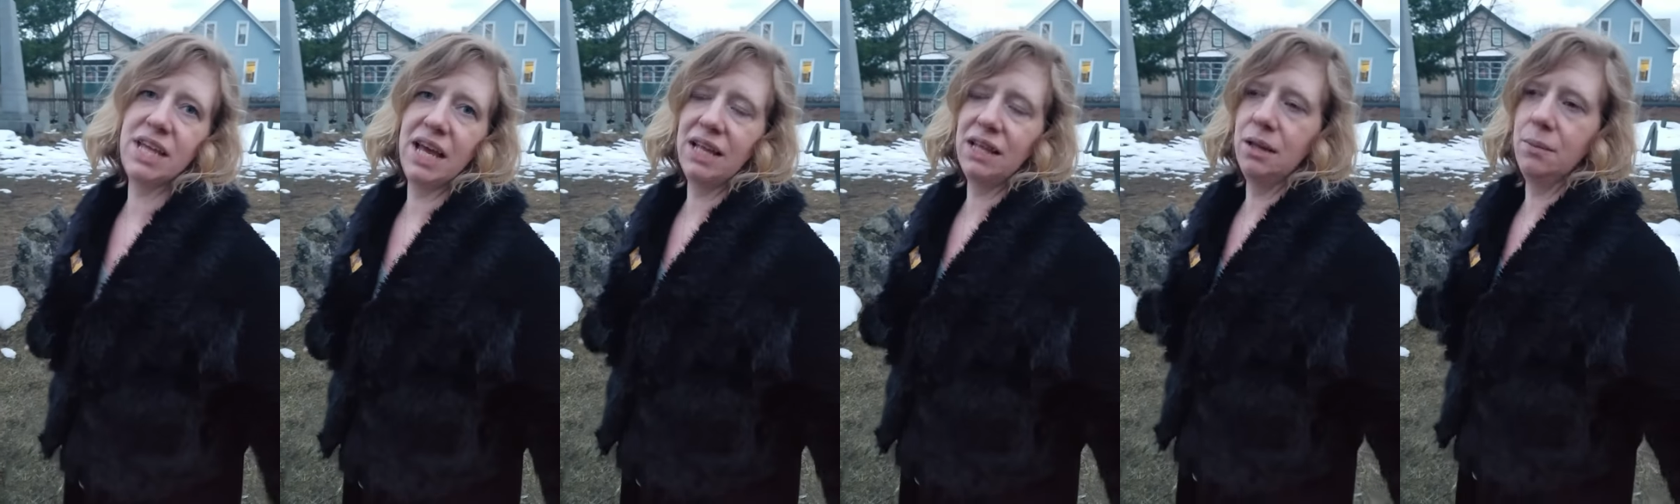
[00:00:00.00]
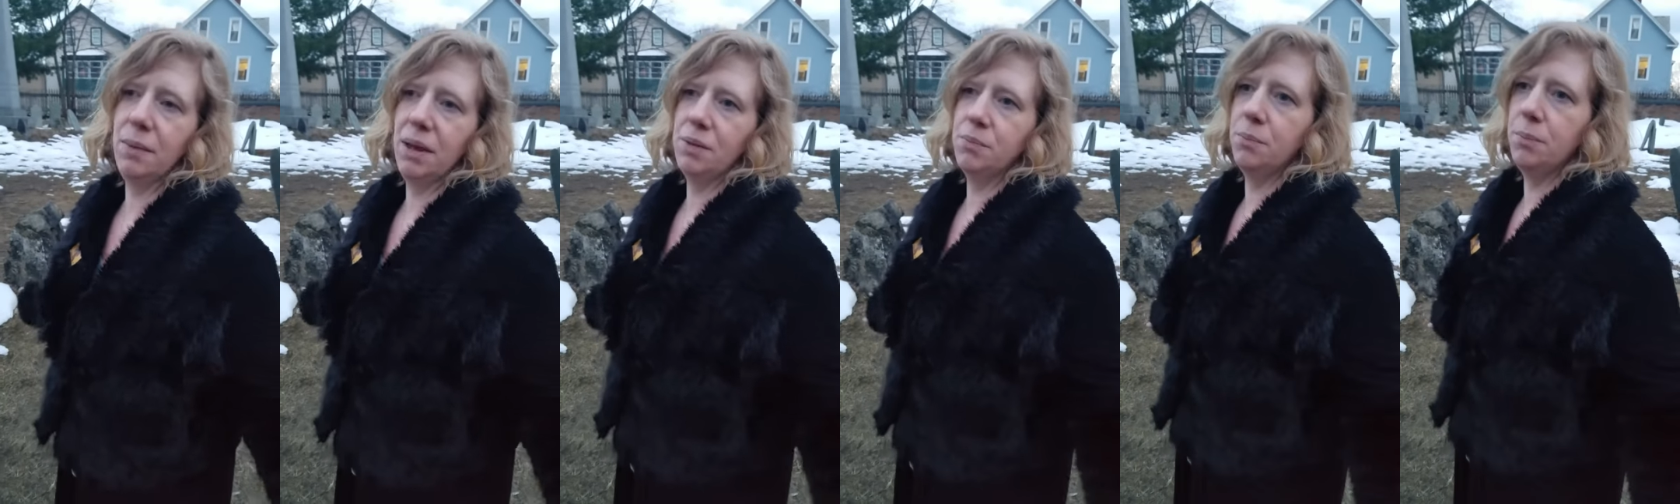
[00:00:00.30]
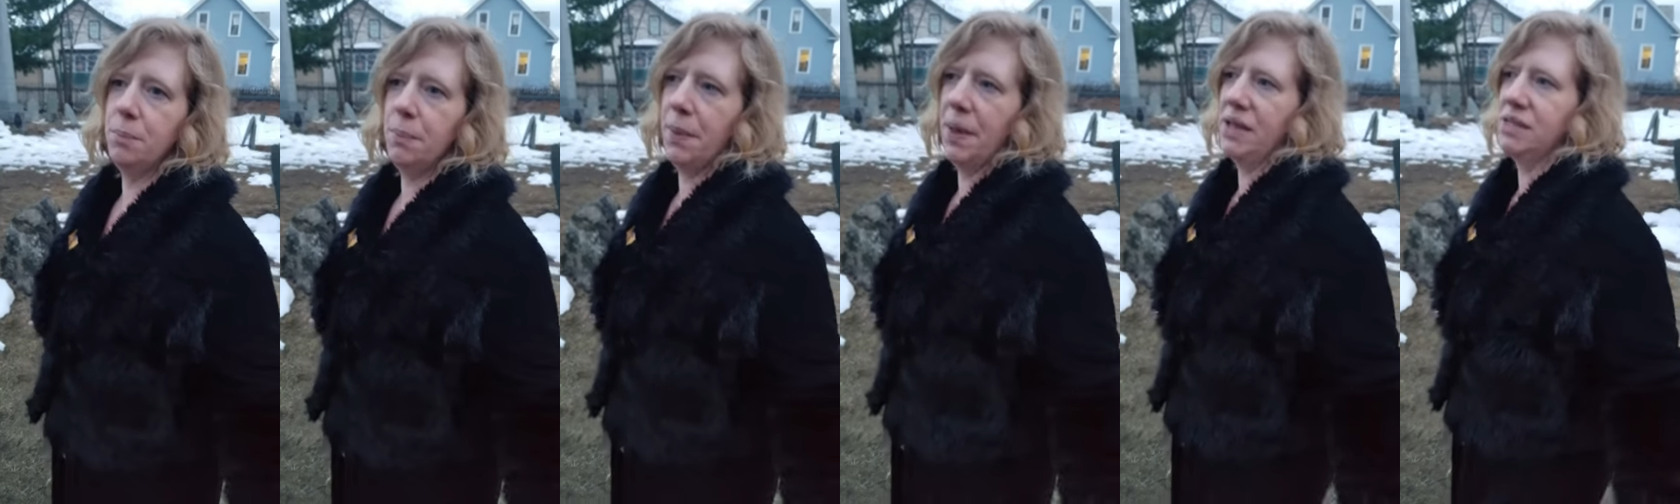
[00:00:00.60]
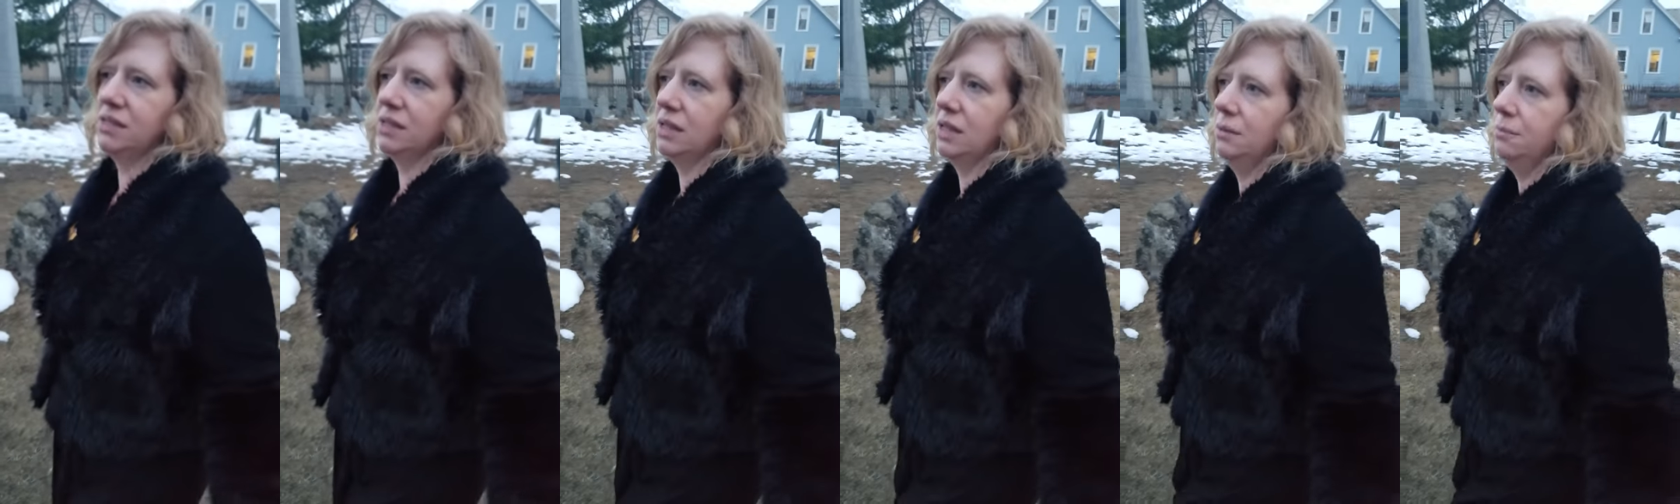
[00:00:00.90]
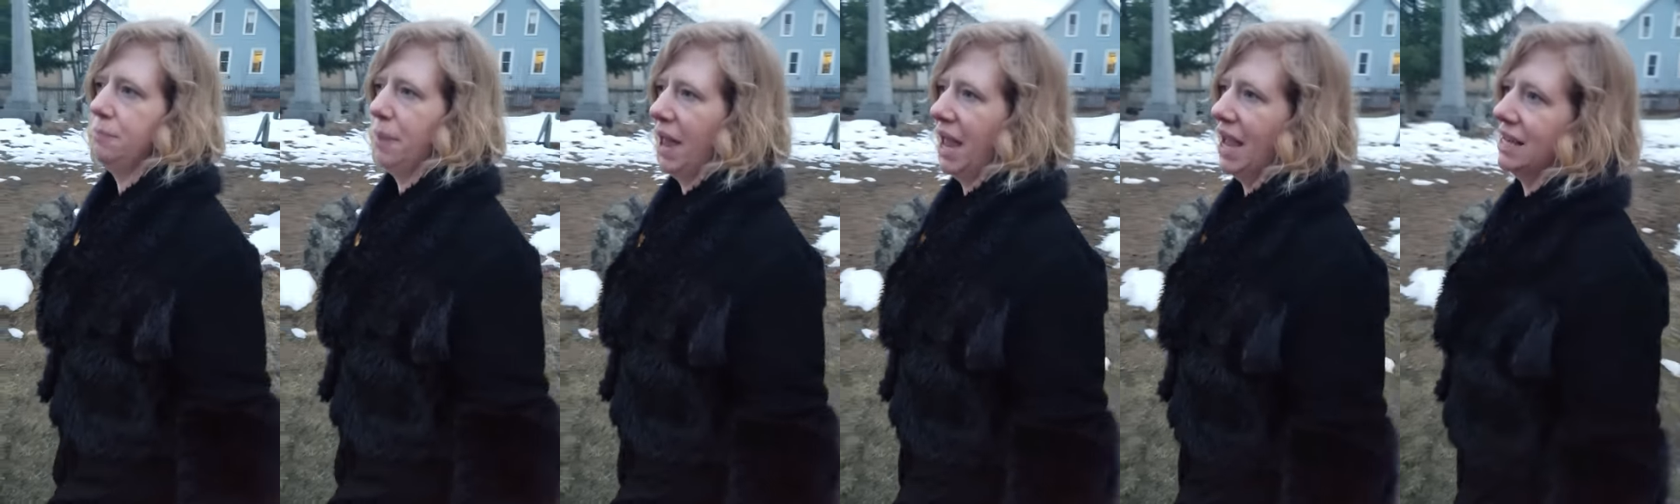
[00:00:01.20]
Salem had basically
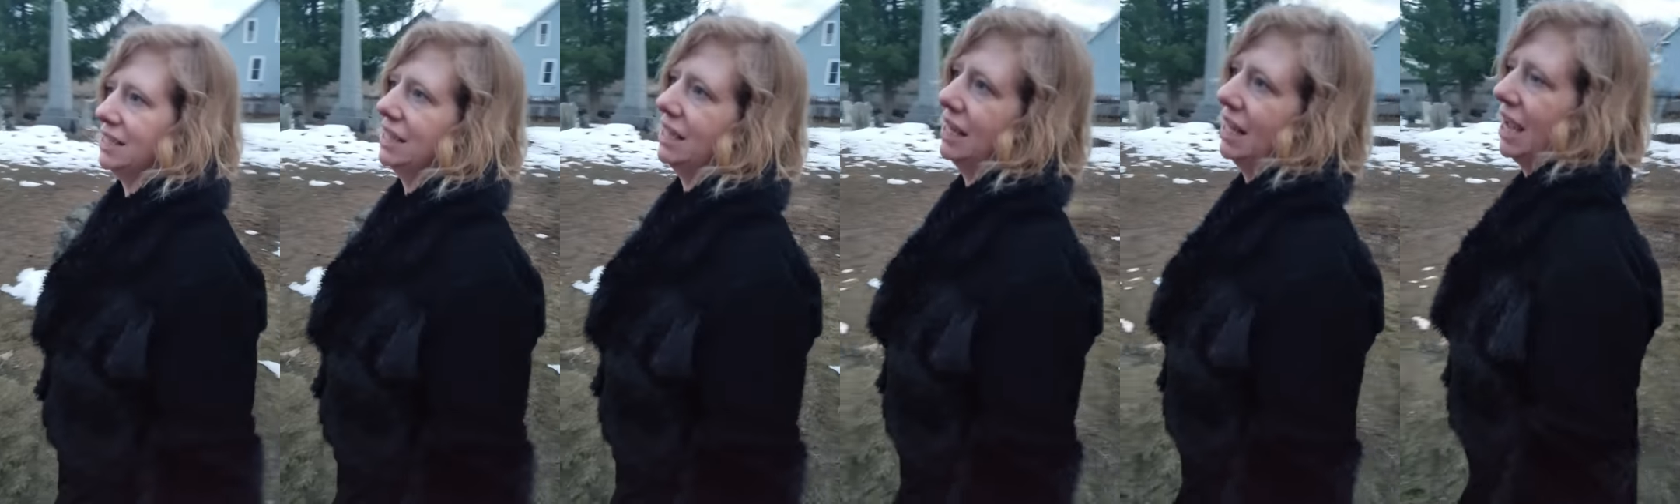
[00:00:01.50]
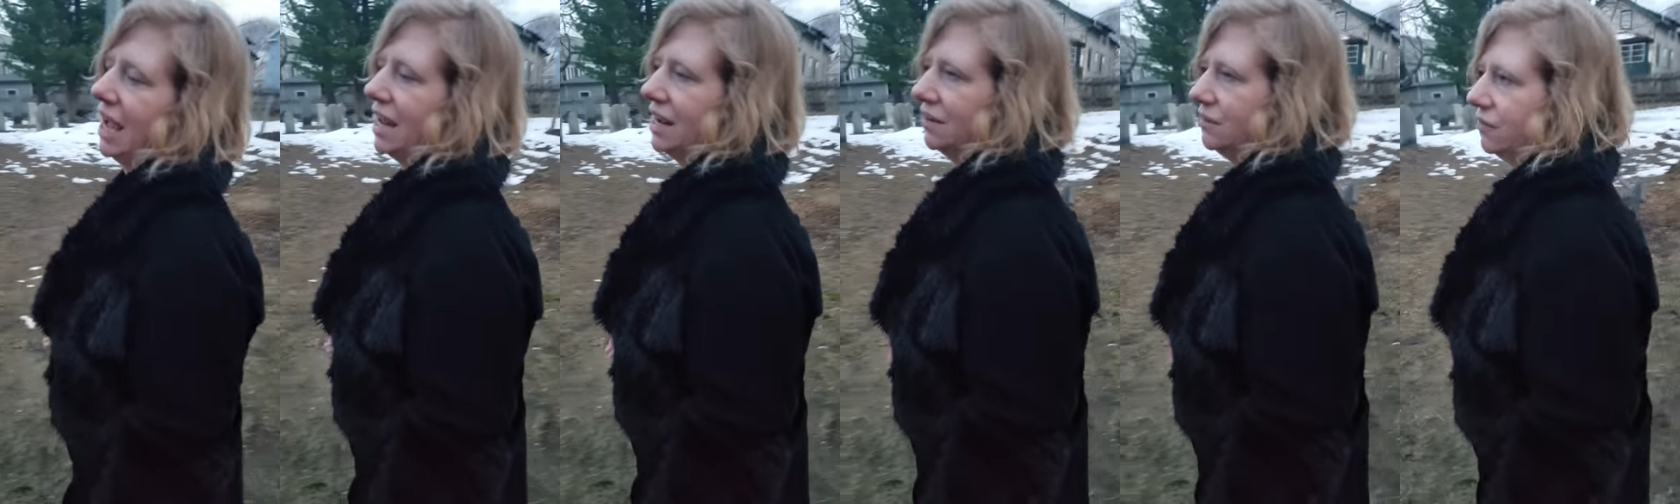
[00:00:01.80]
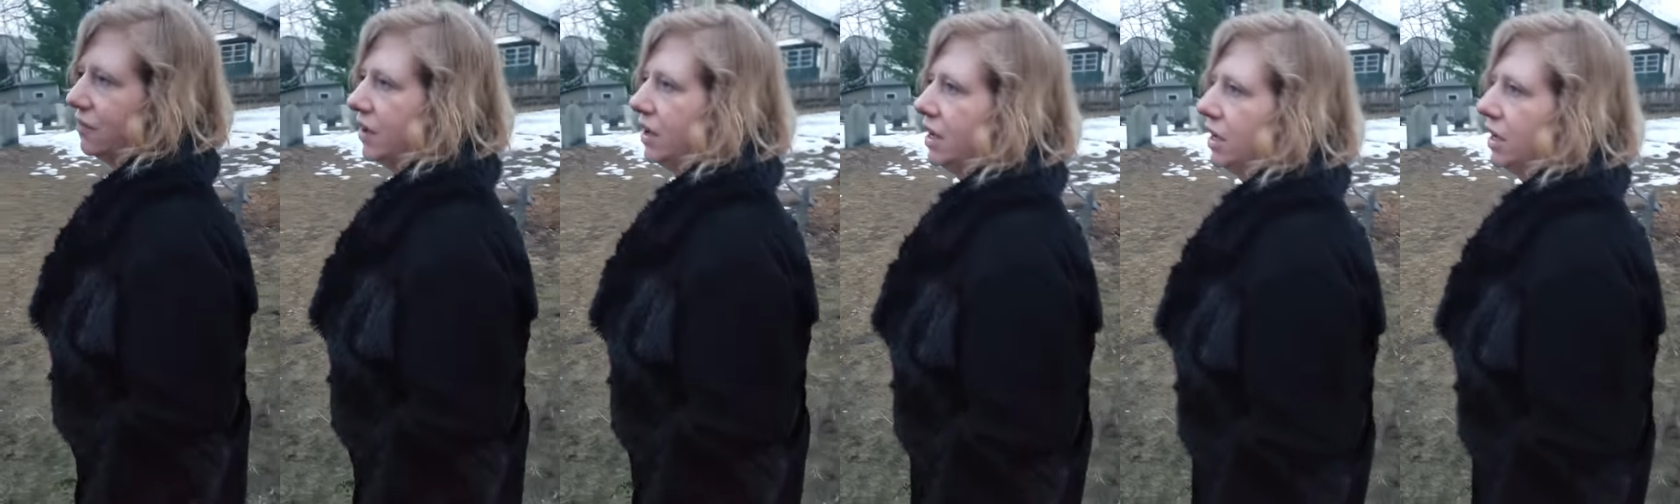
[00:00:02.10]
banned any kind of